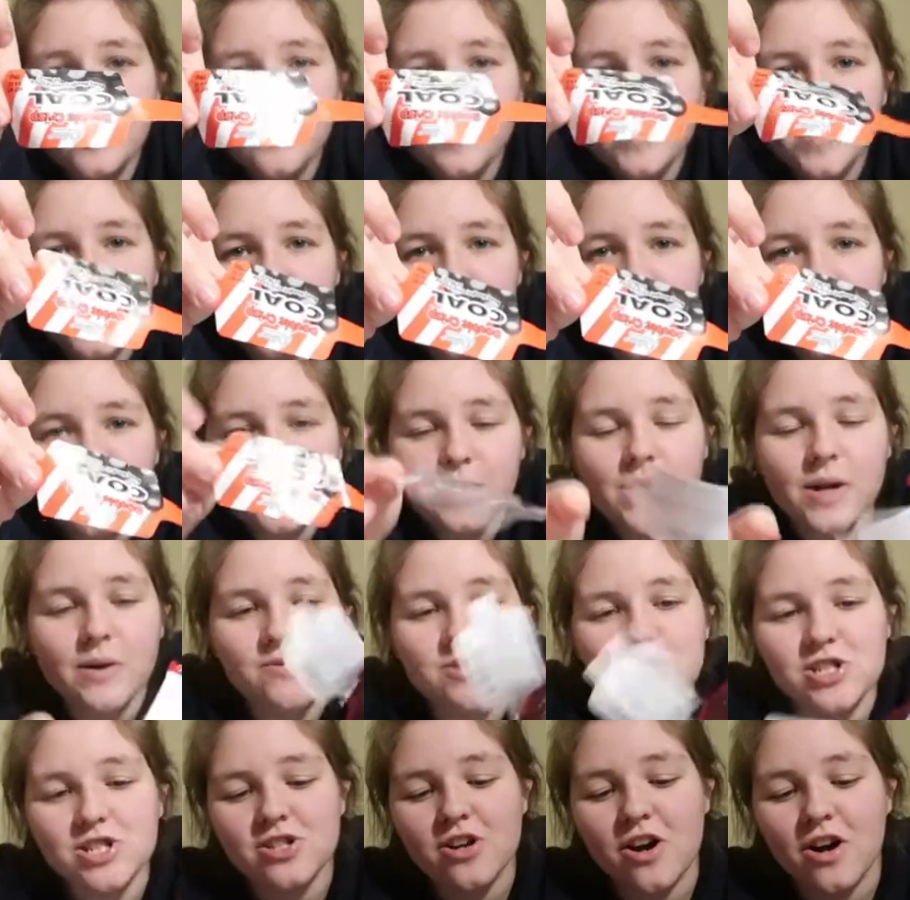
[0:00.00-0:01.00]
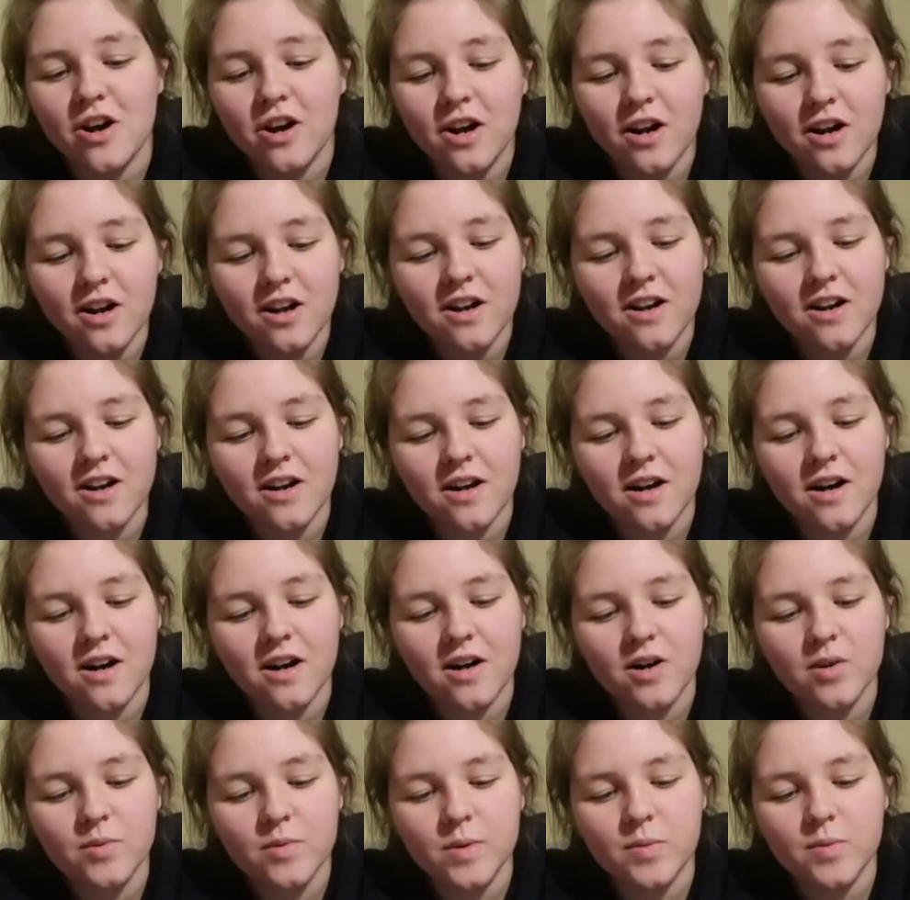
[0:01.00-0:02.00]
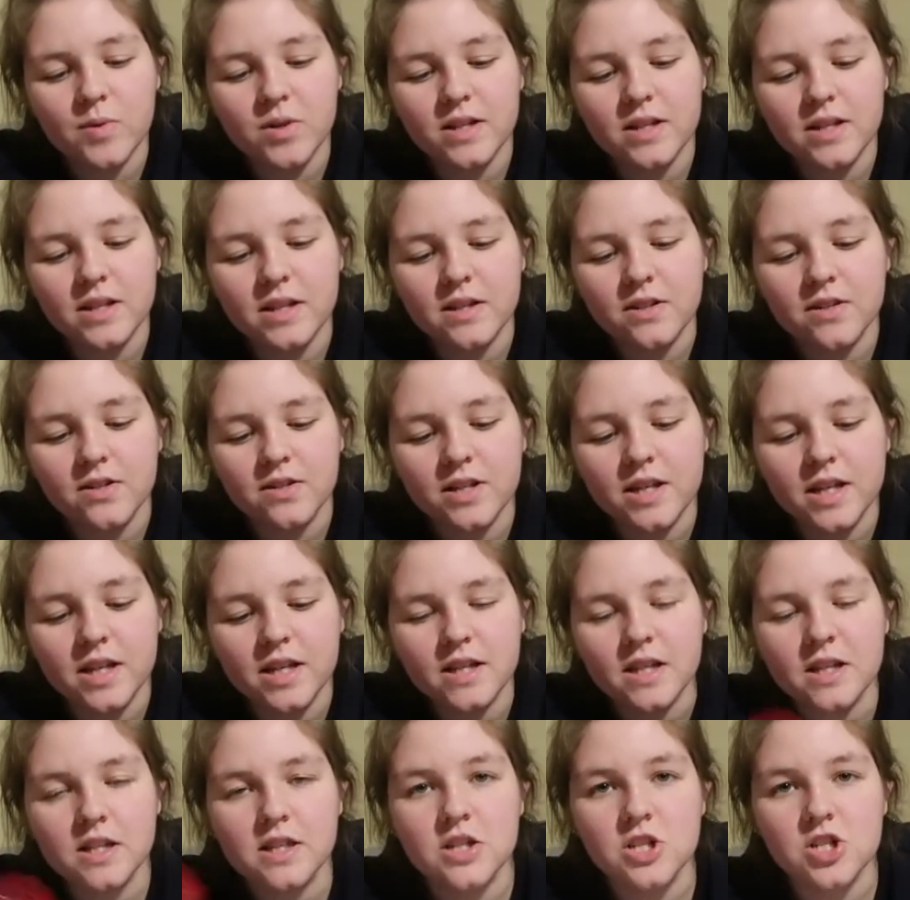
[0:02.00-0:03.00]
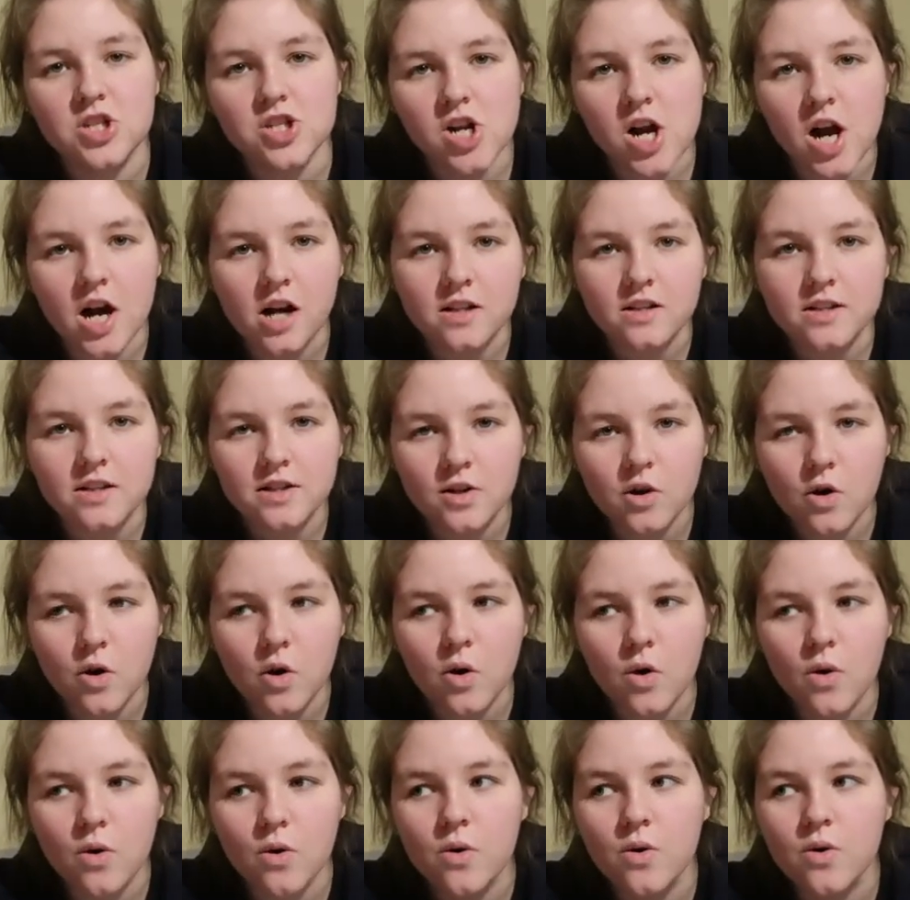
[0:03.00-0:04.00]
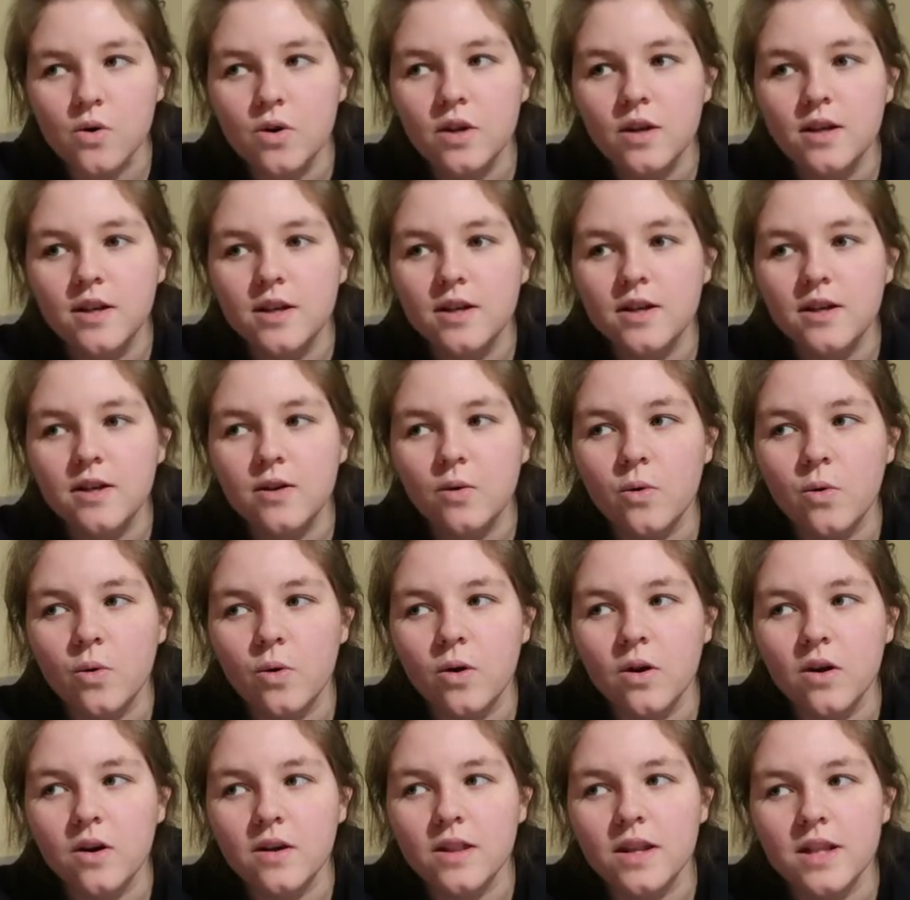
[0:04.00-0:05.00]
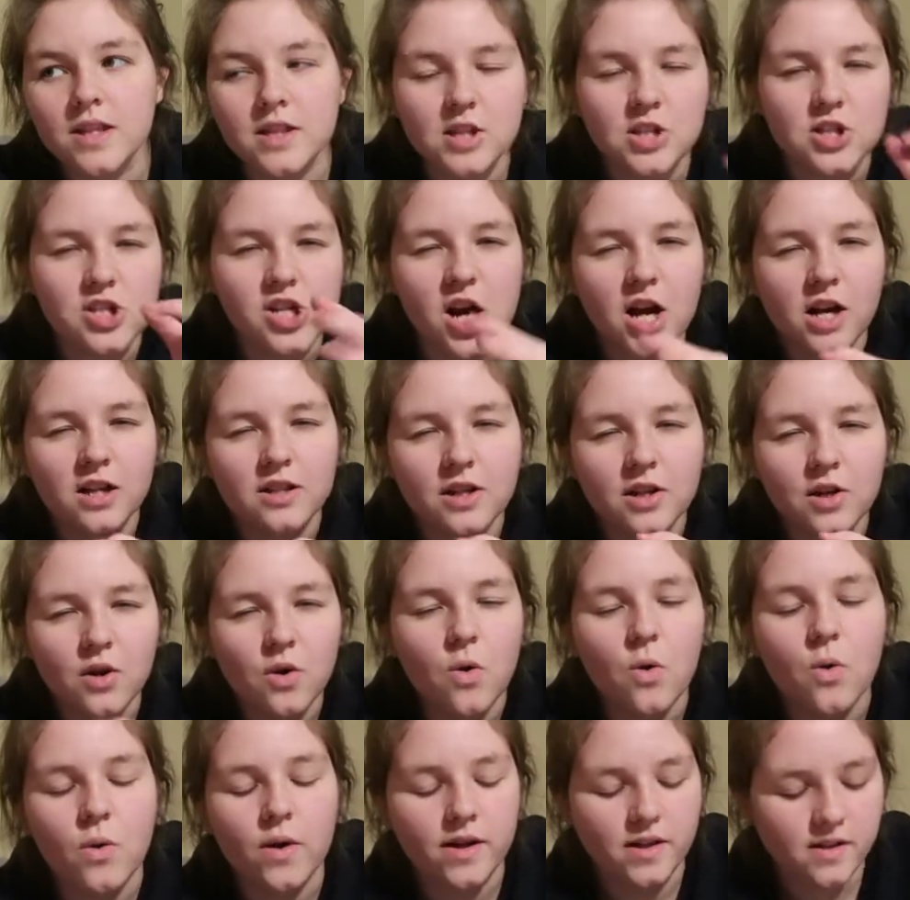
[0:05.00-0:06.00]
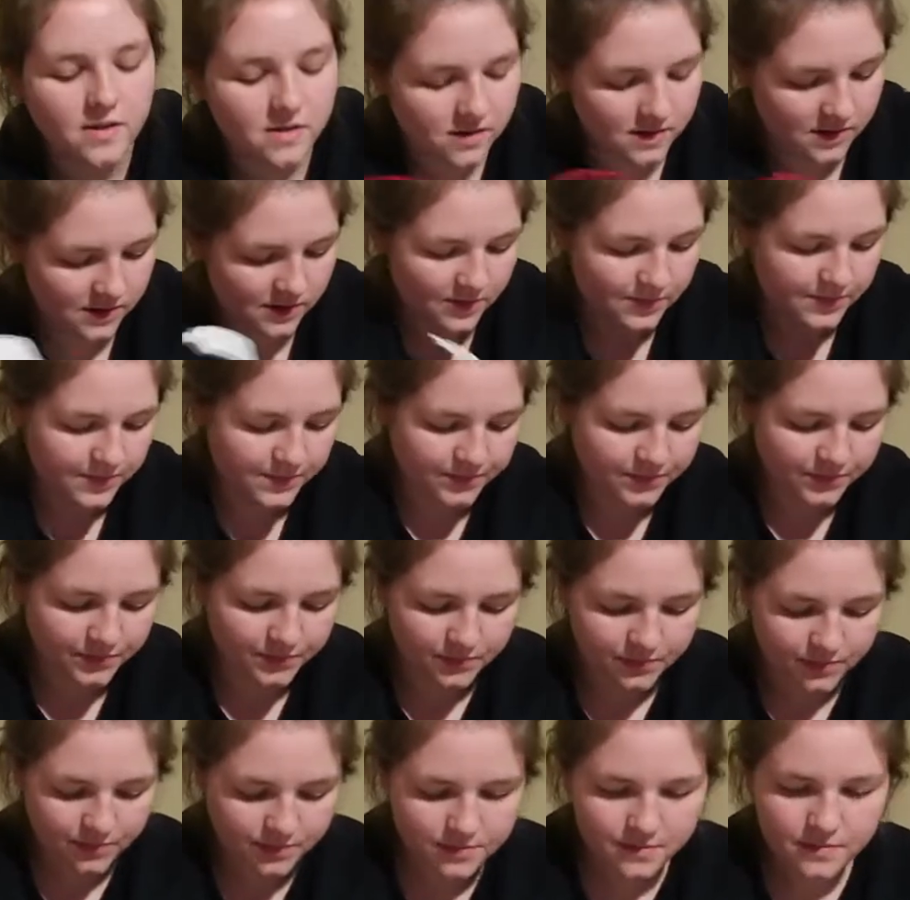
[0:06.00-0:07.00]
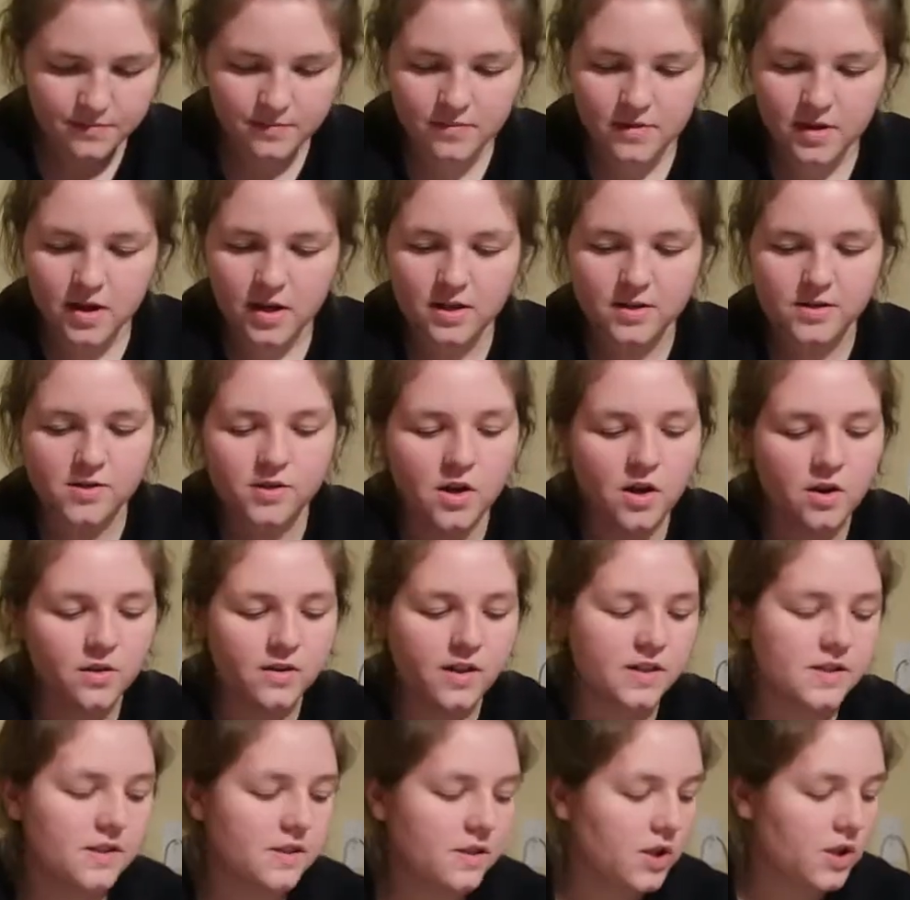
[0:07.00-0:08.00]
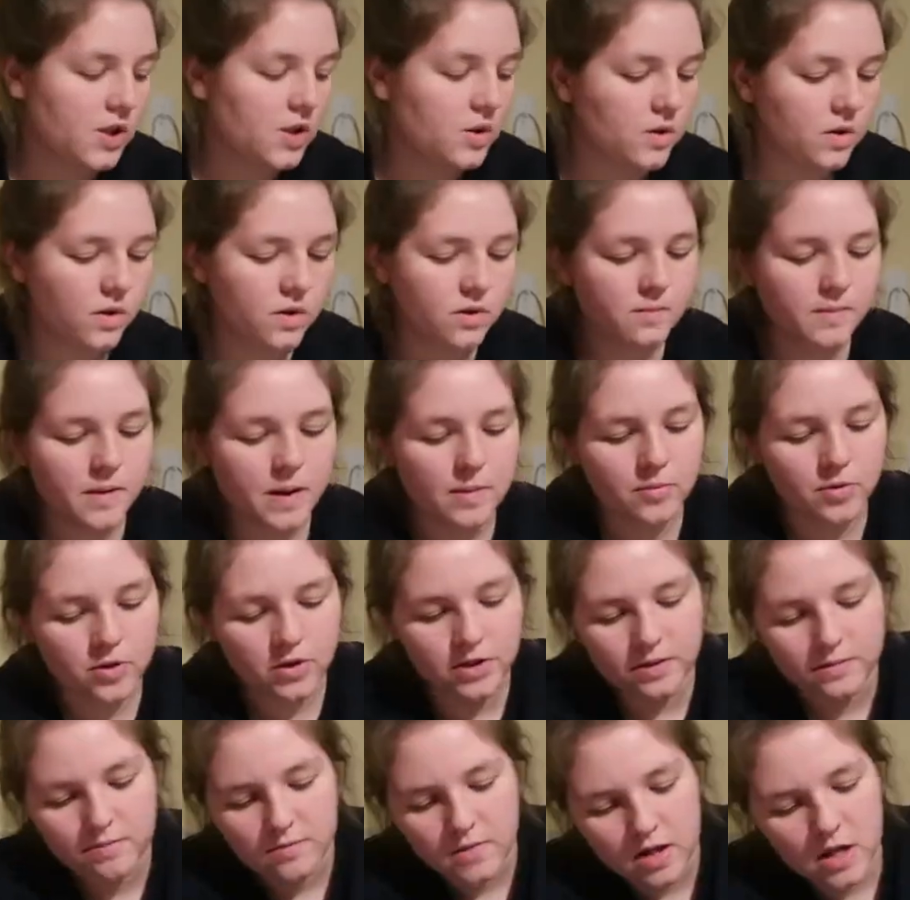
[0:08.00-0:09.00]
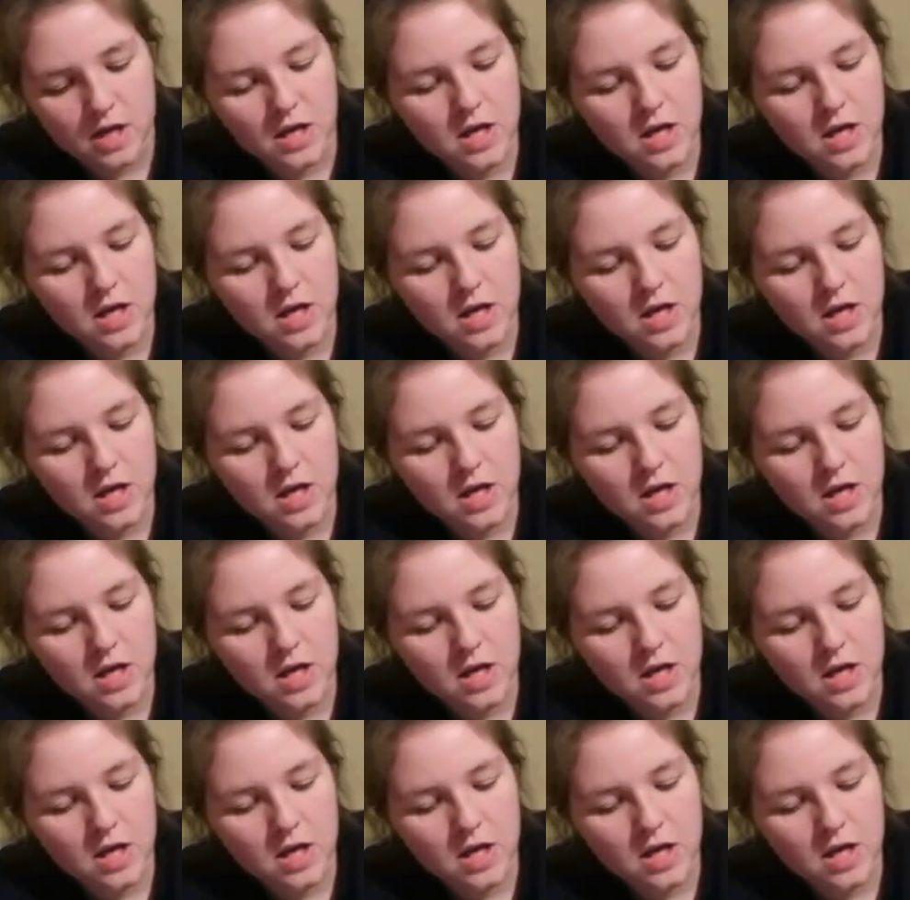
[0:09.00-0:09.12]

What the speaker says: Because when I was younger, we would either get like the chocolate Kohl or like the chocolate coins. So that's a cute little memory.